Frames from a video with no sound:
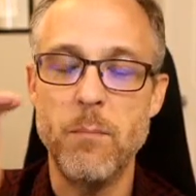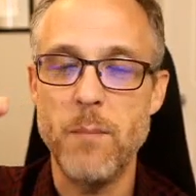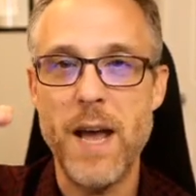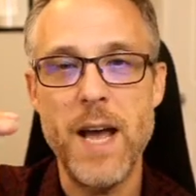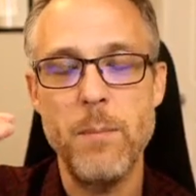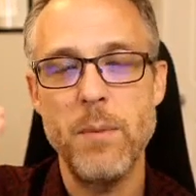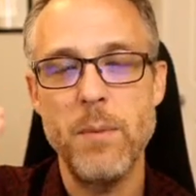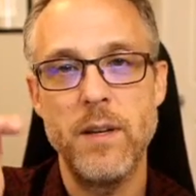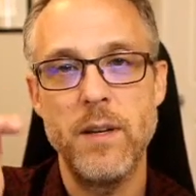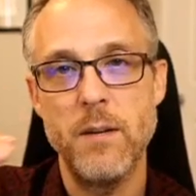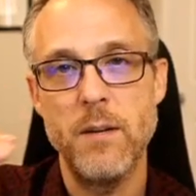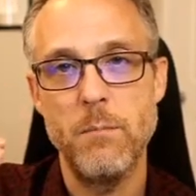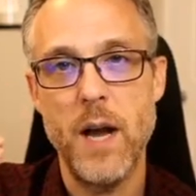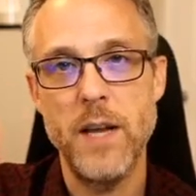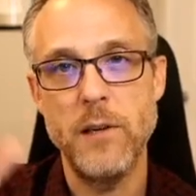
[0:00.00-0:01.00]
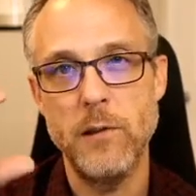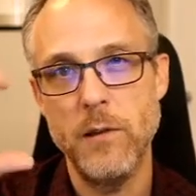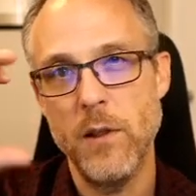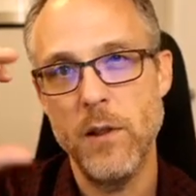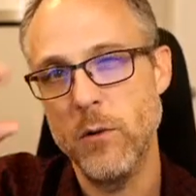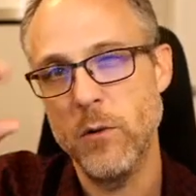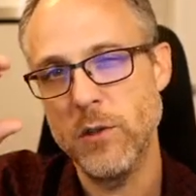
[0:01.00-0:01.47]
map
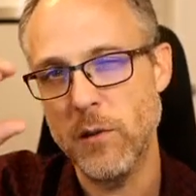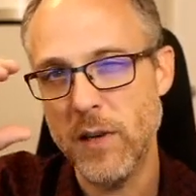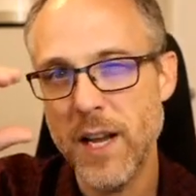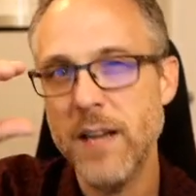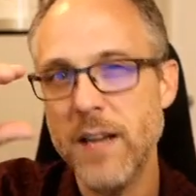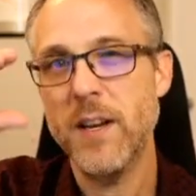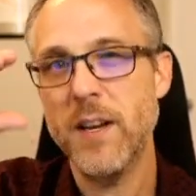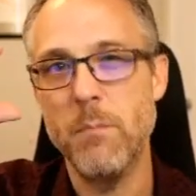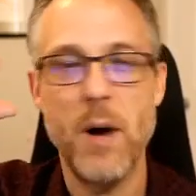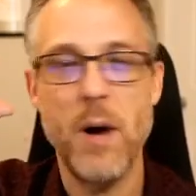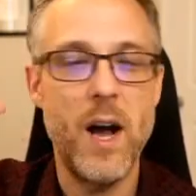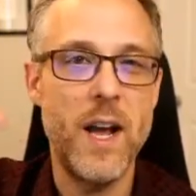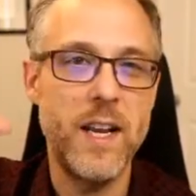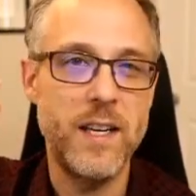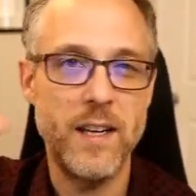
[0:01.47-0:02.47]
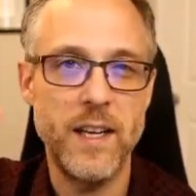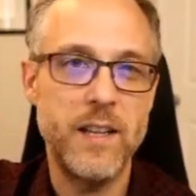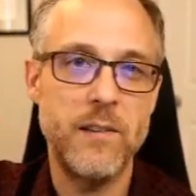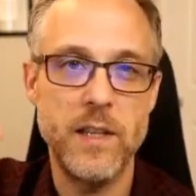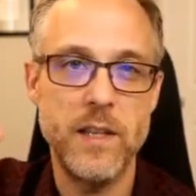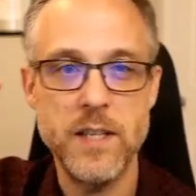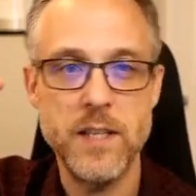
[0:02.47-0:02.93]
combiner. Those are kind of combined, like they're
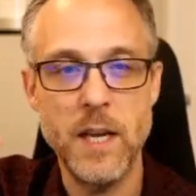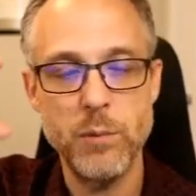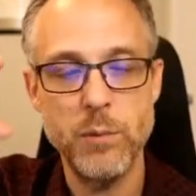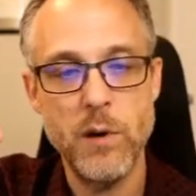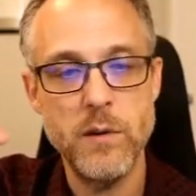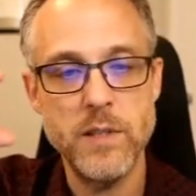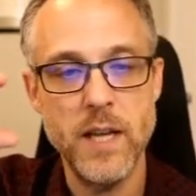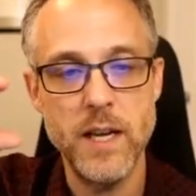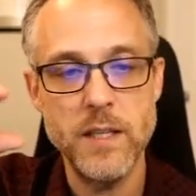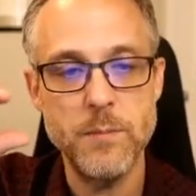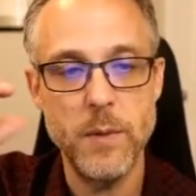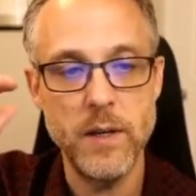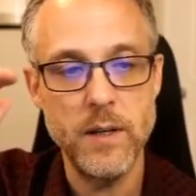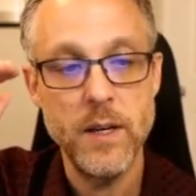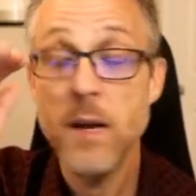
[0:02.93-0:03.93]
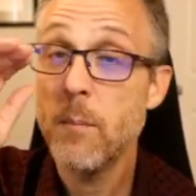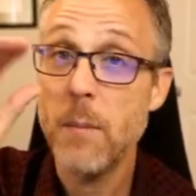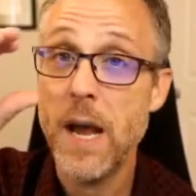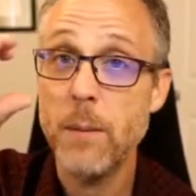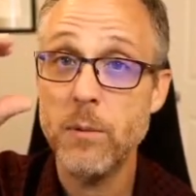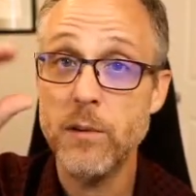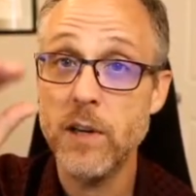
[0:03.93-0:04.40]
in the same process, but
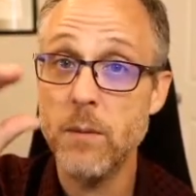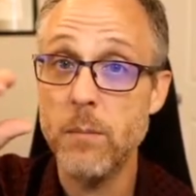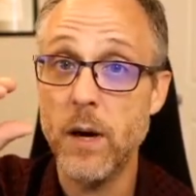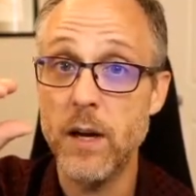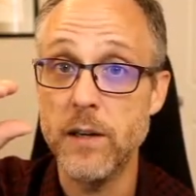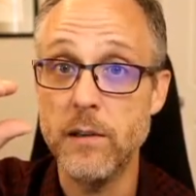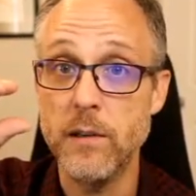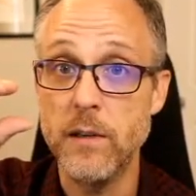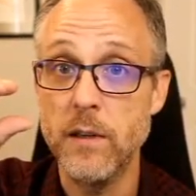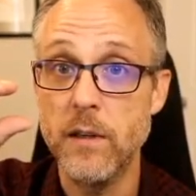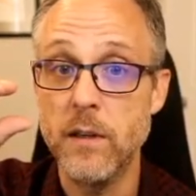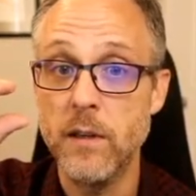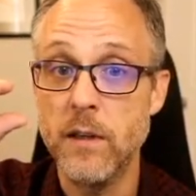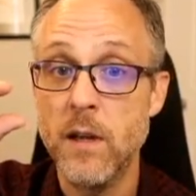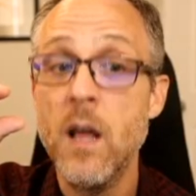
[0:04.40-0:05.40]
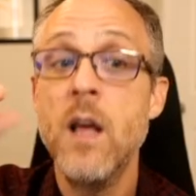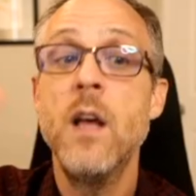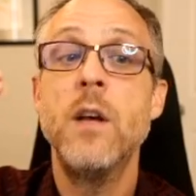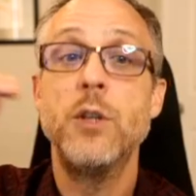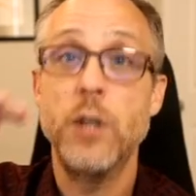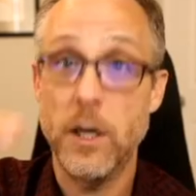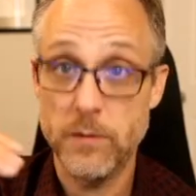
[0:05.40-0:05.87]
mapper, combiner,
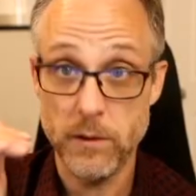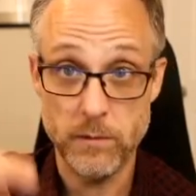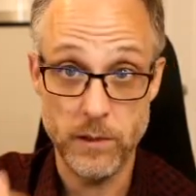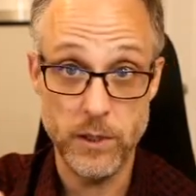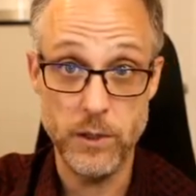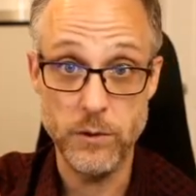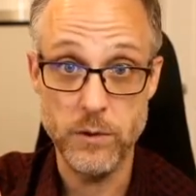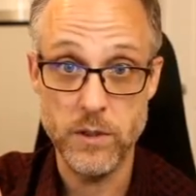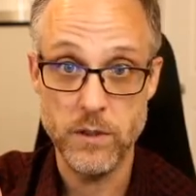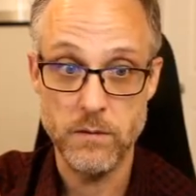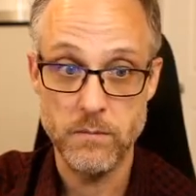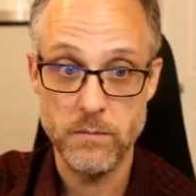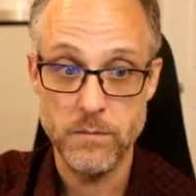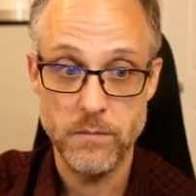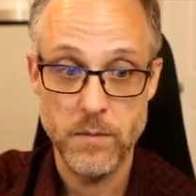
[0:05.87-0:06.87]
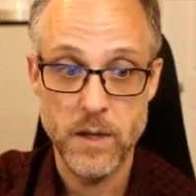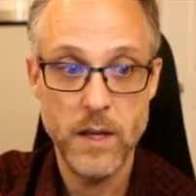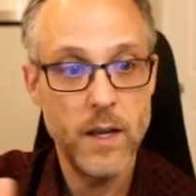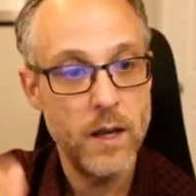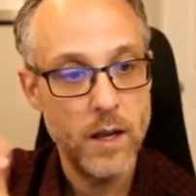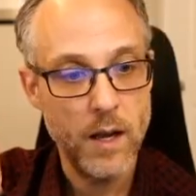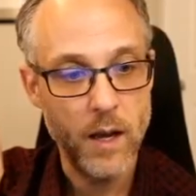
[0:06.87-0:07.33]
shuffle, reduce.
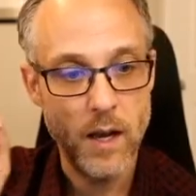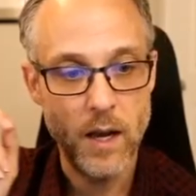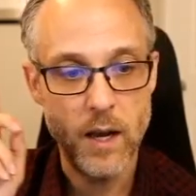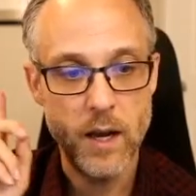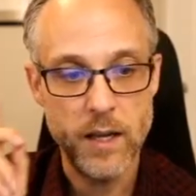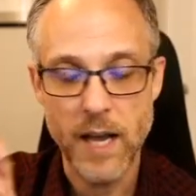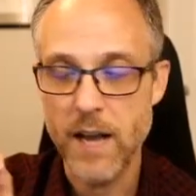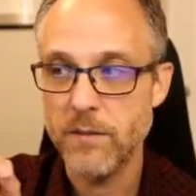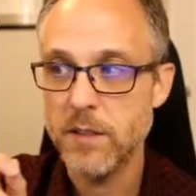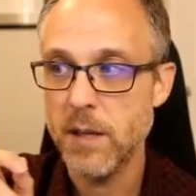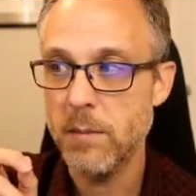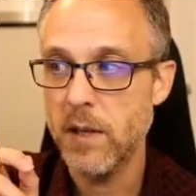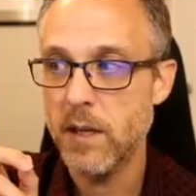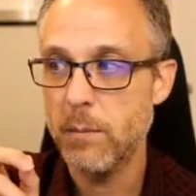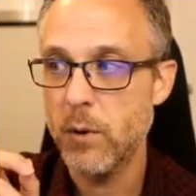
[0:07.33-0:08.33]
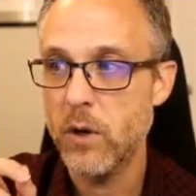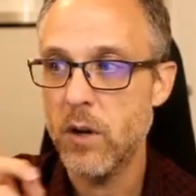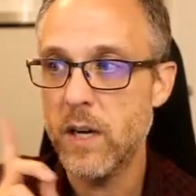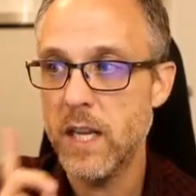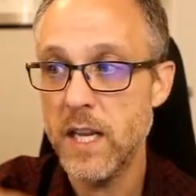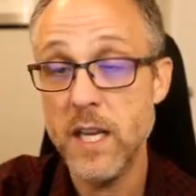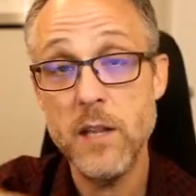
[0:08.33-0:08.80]
I have something to put
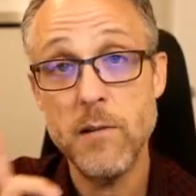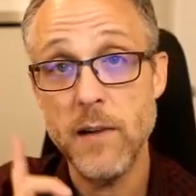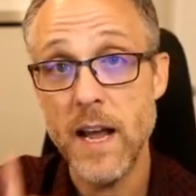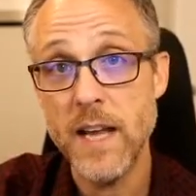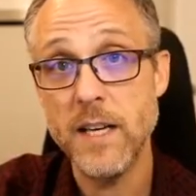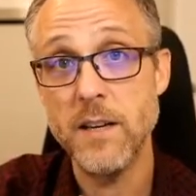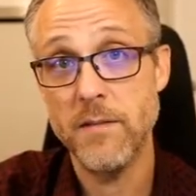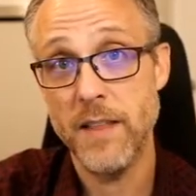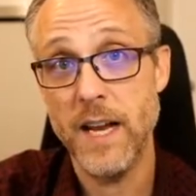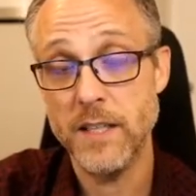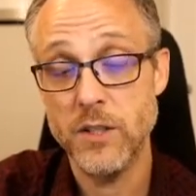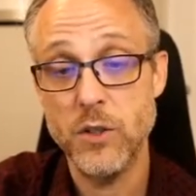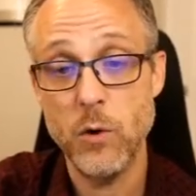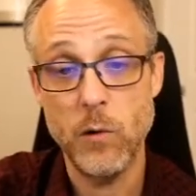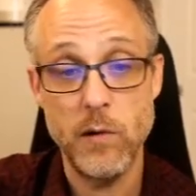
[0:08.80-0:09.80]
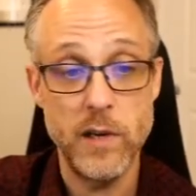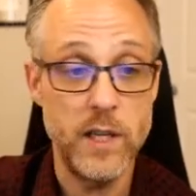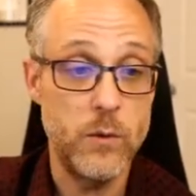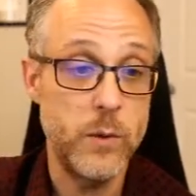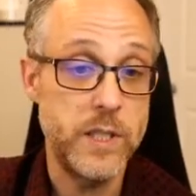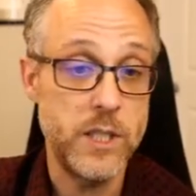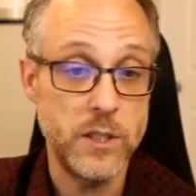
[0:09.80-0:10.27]
on either end of that story,
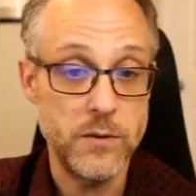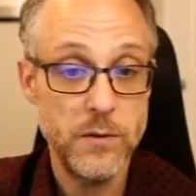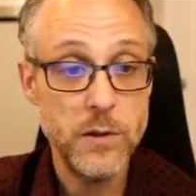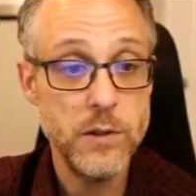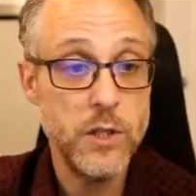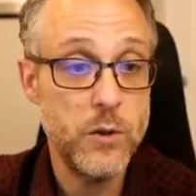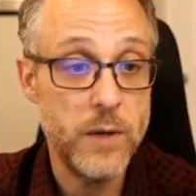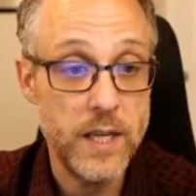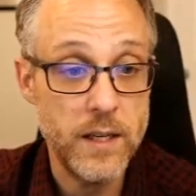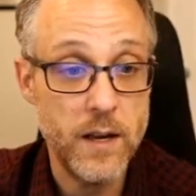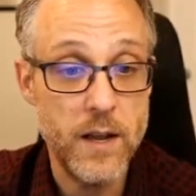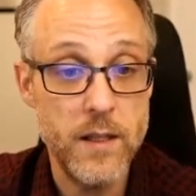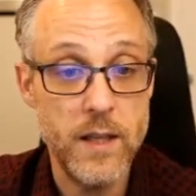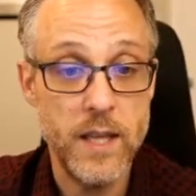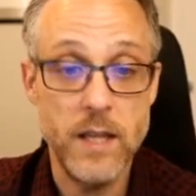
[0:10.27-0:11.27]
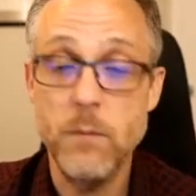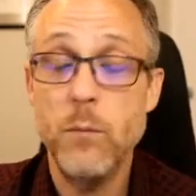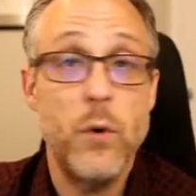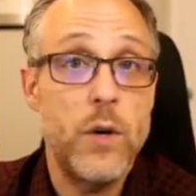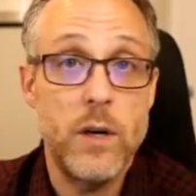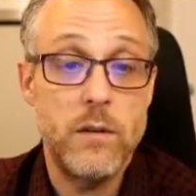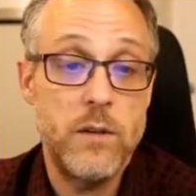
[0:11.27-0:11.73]
which is first you need the
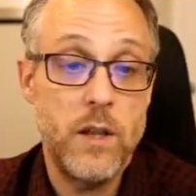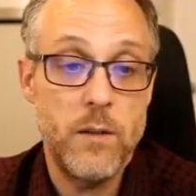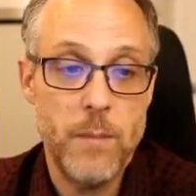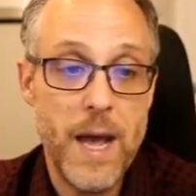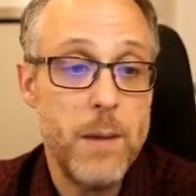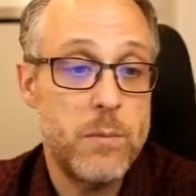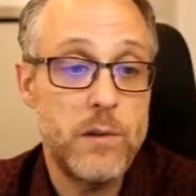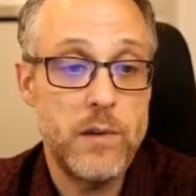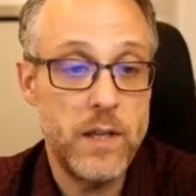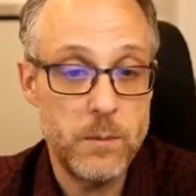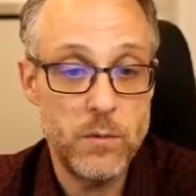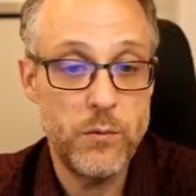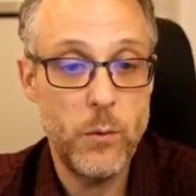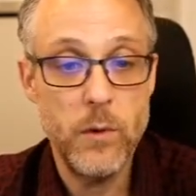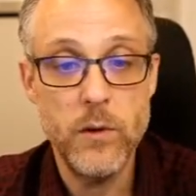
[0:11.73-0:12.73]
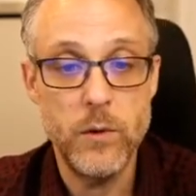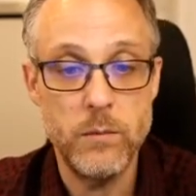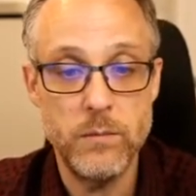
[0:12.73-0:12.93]
input to the mapper. Like before you